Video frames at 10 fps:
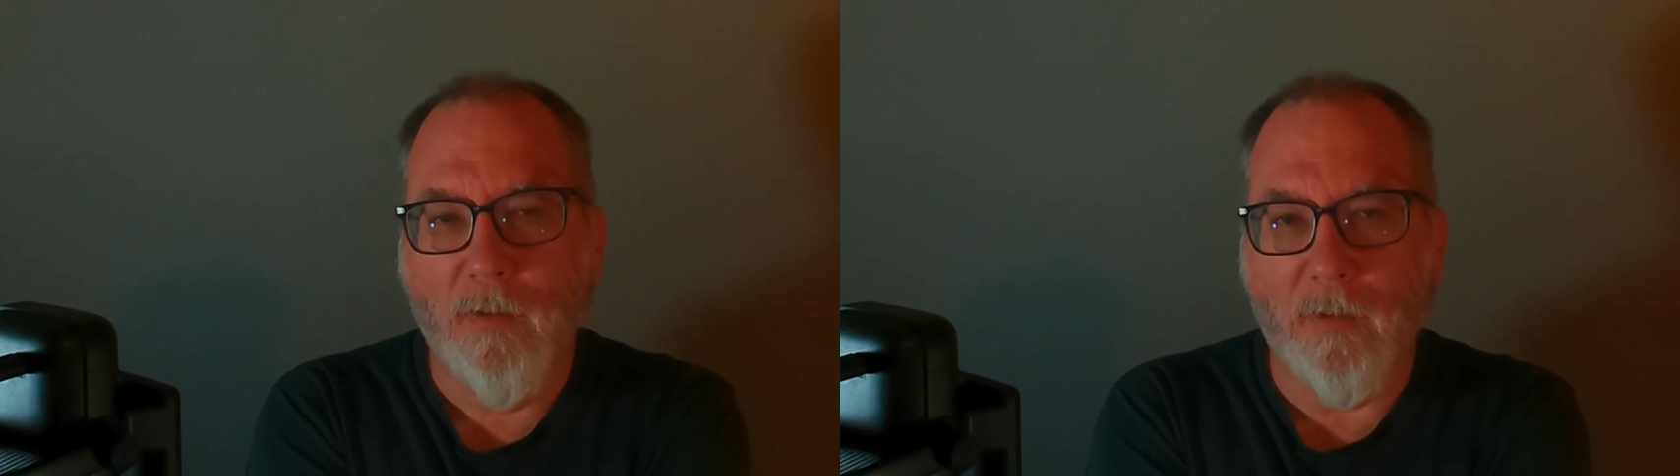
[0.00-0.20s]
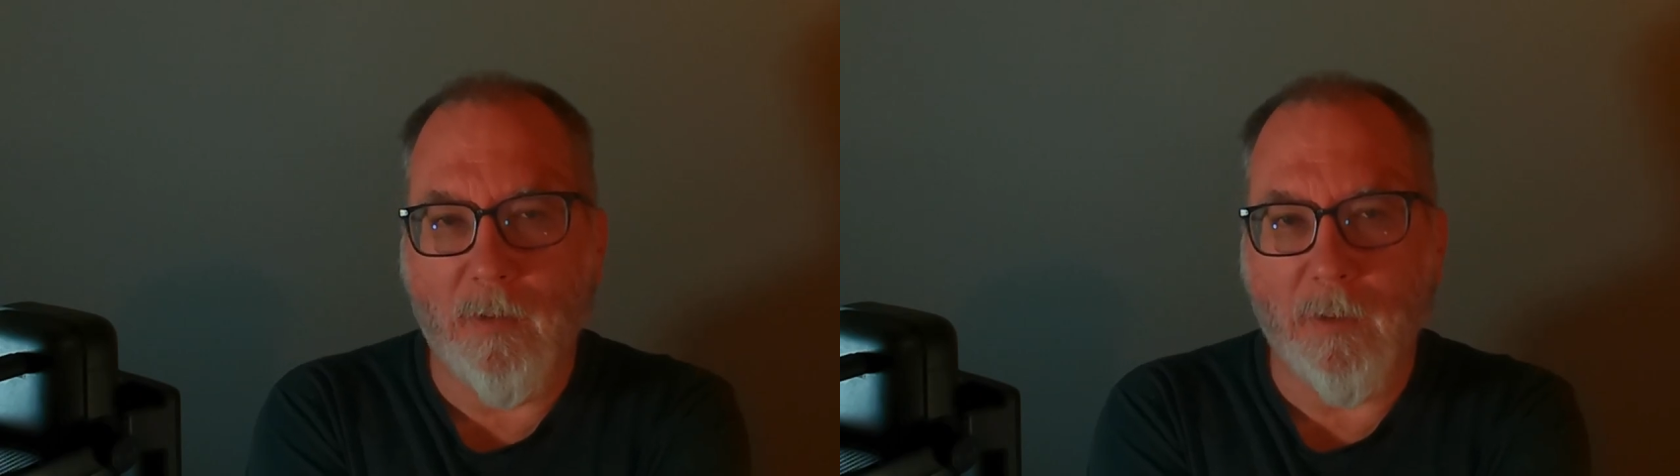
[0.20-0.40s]

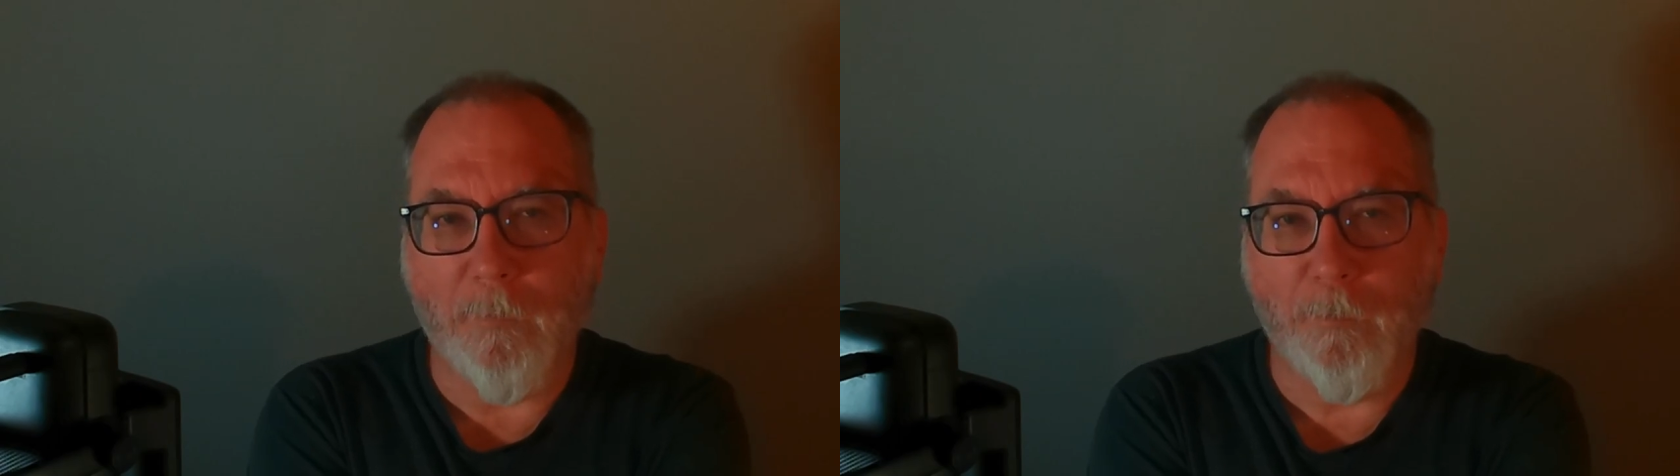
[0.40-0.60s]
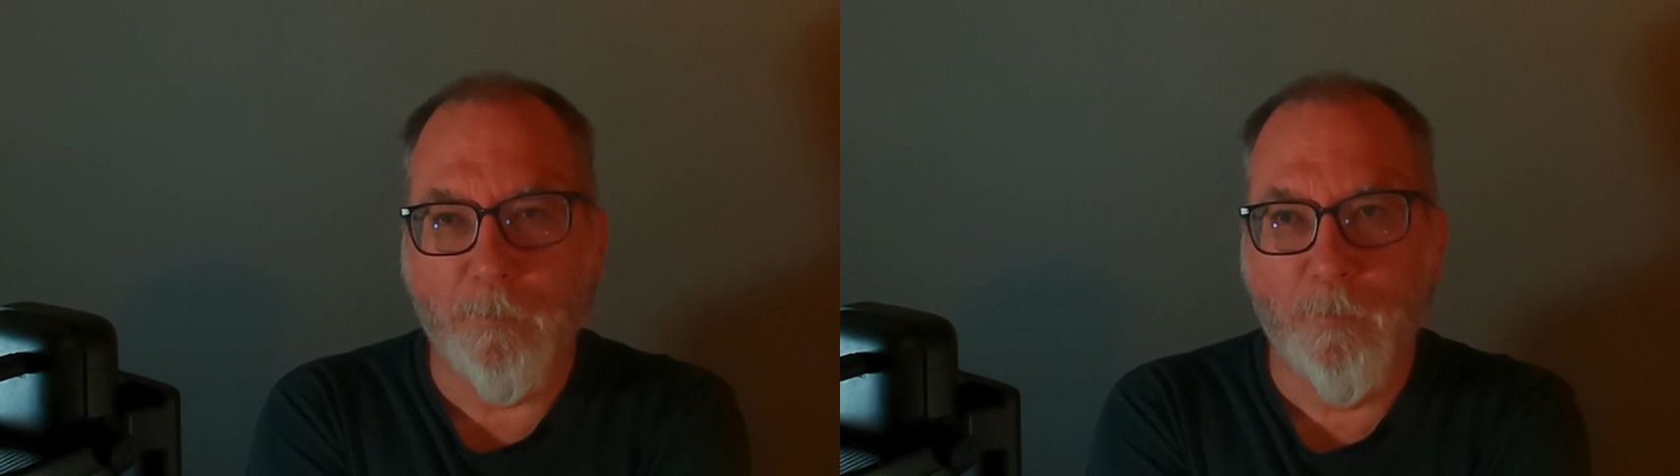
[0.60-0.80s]
Um,
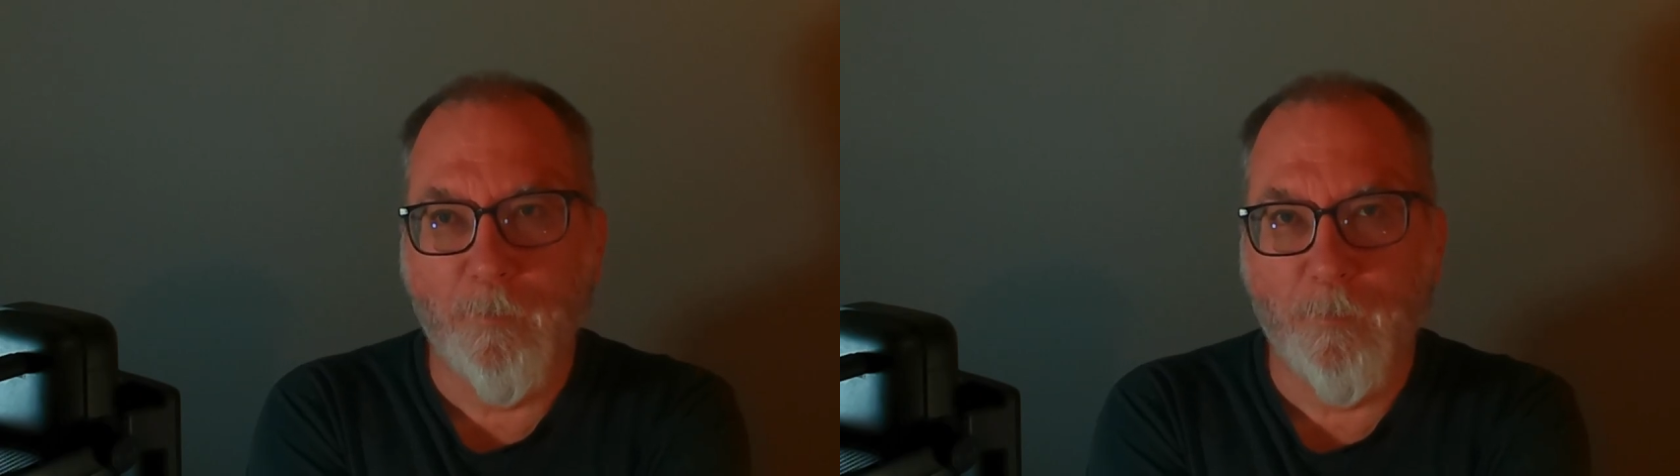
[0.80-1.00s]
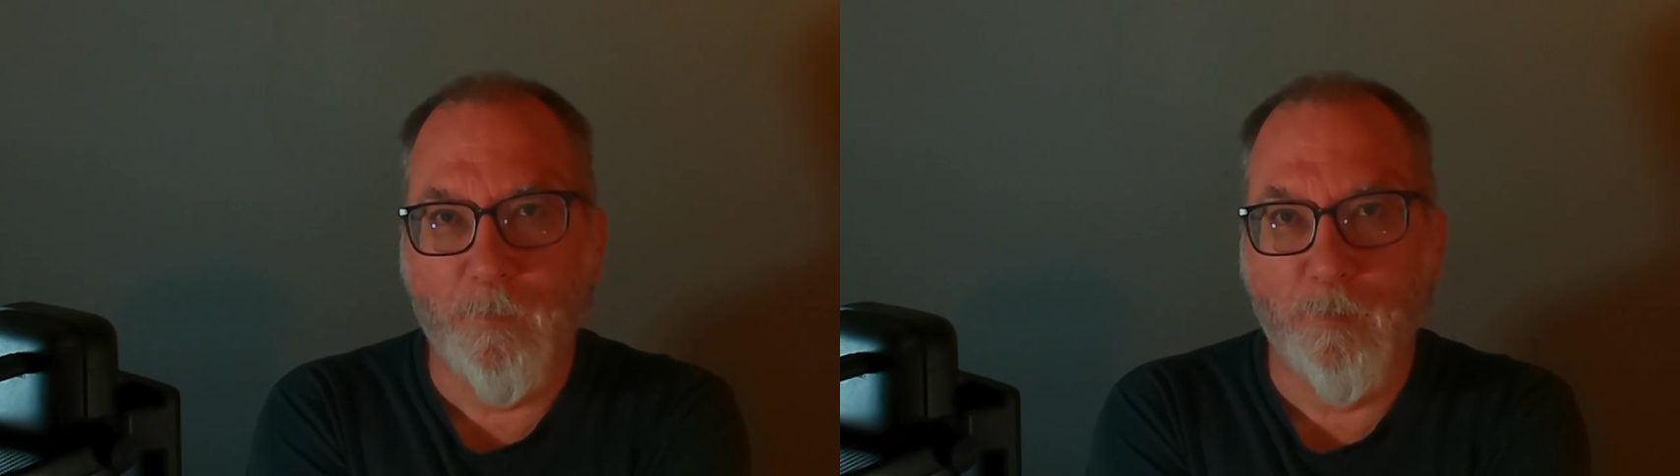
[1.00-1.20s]

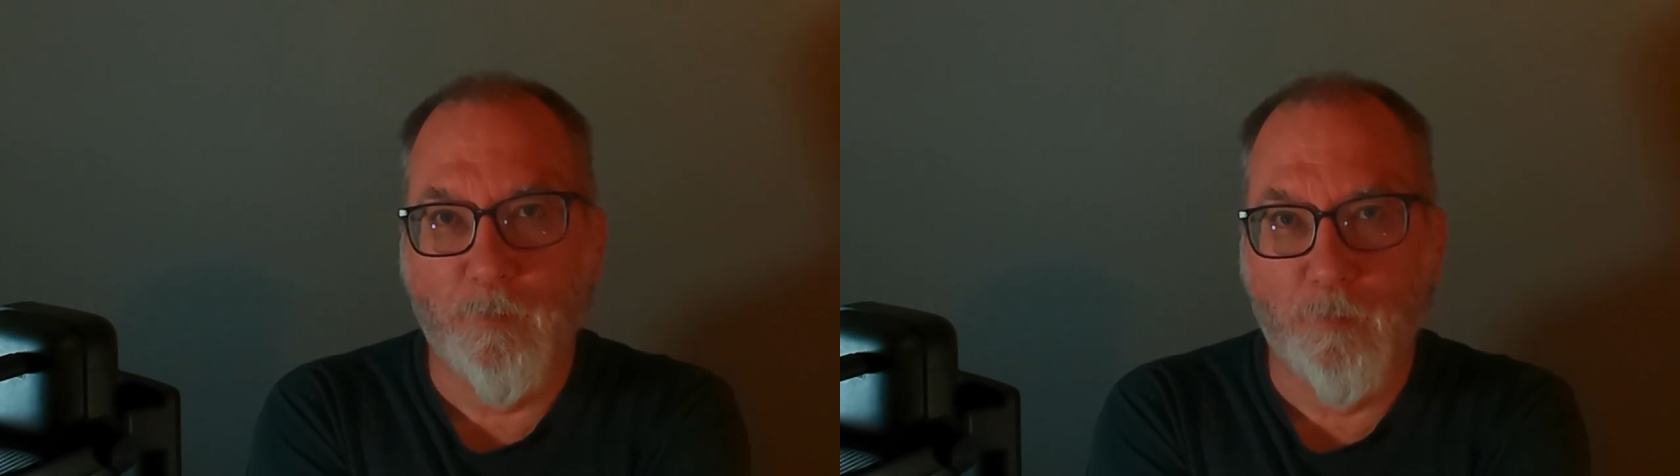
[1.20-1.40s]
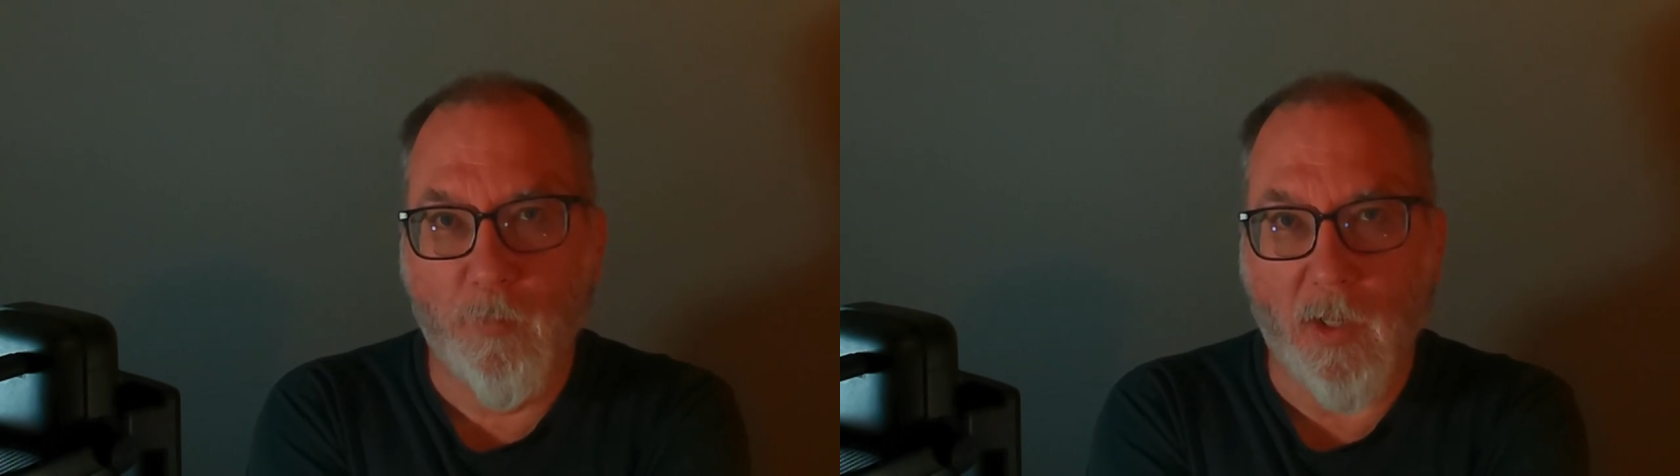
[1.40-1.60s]

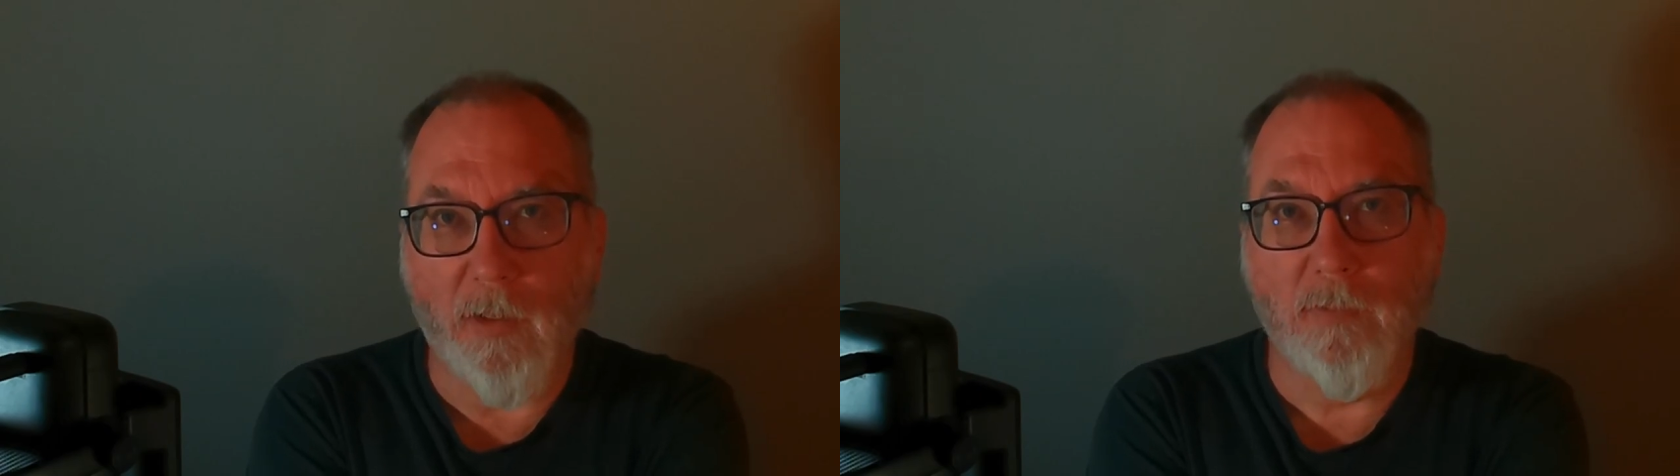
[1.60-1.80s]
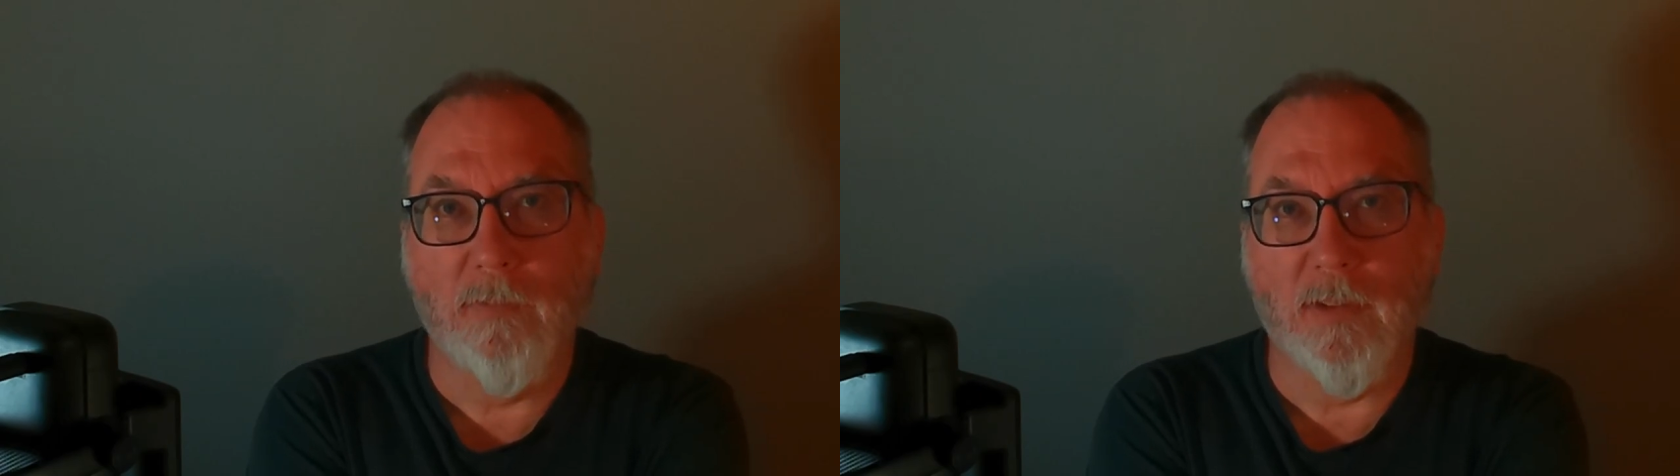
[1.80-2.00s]

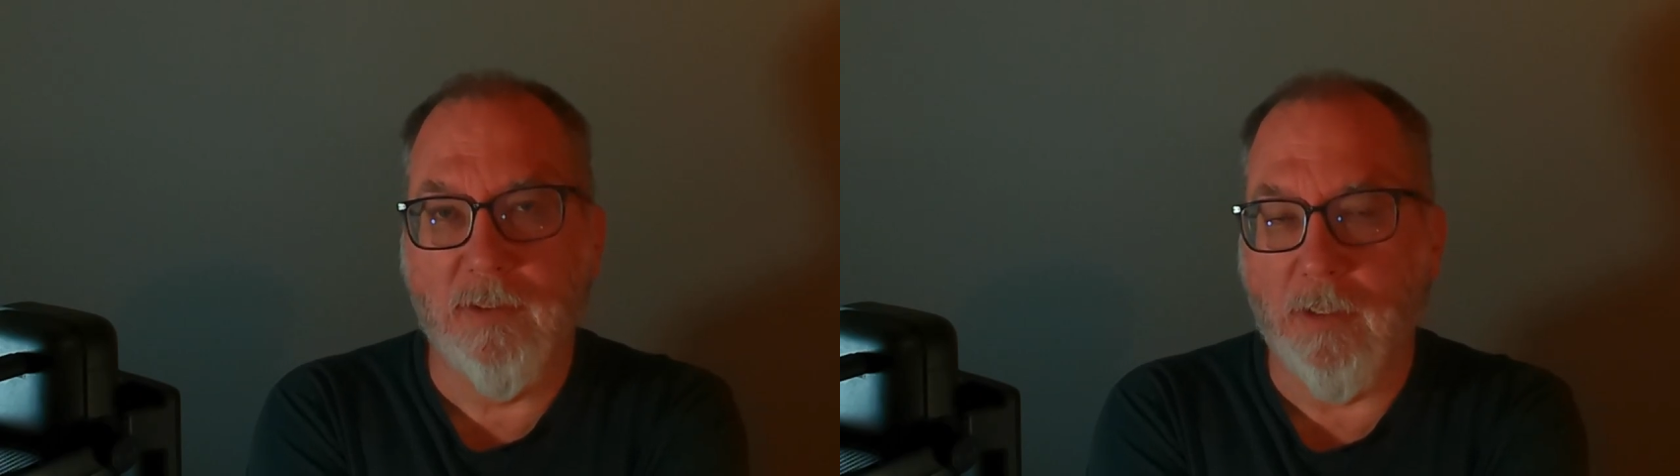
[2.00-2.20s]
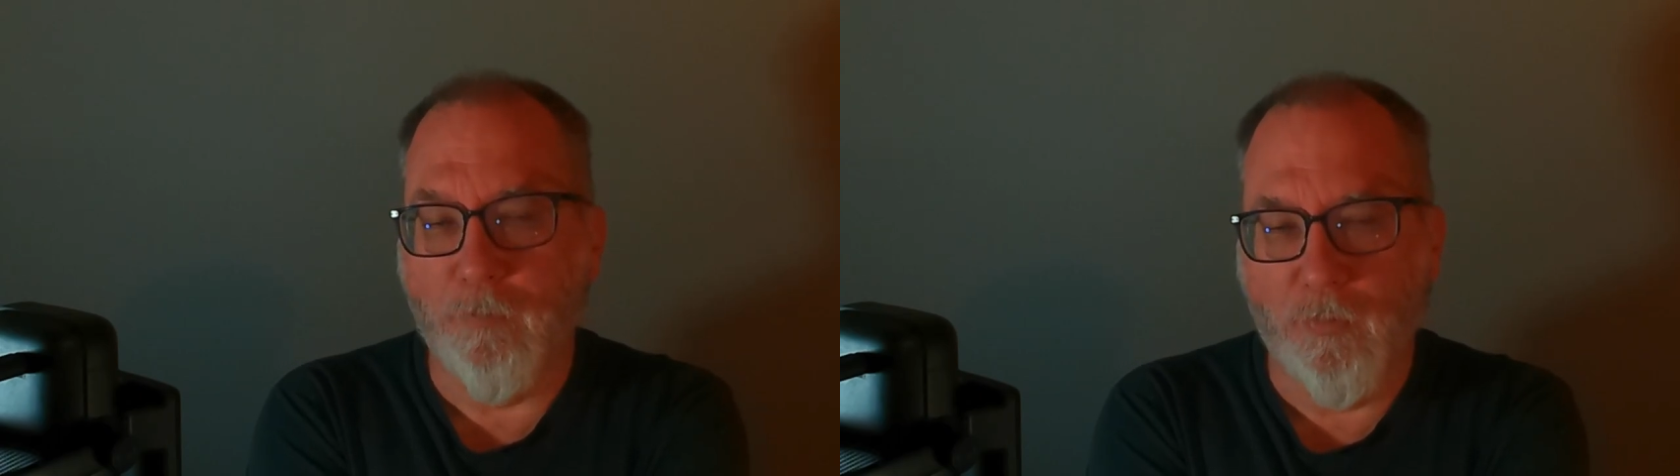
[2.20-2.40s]
but like I said,